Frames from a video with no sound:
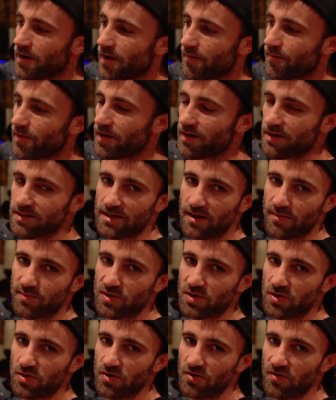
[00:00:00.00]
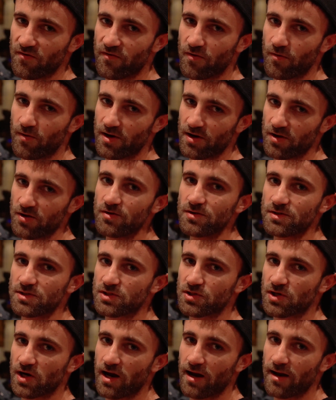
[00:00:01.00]
I mean, it's up to you if you want to
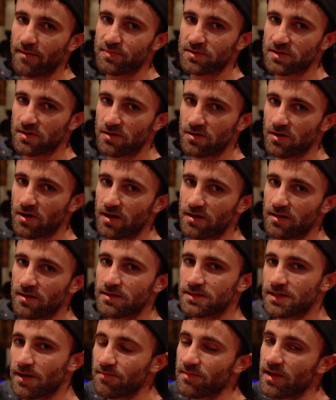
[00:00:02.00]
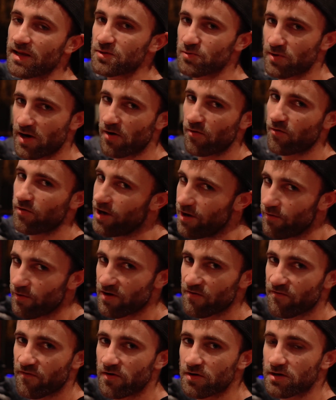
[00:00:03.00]
use straps or not. Some days when I really
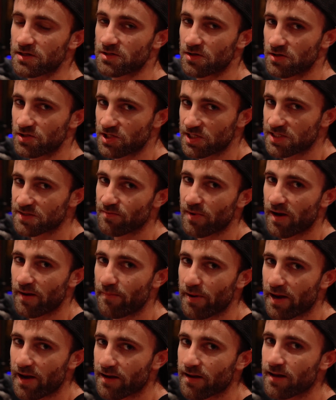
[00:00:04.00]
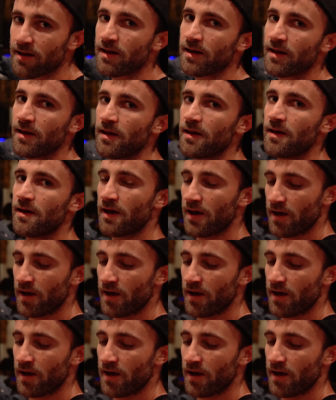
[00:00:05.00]
want to focus on just my back,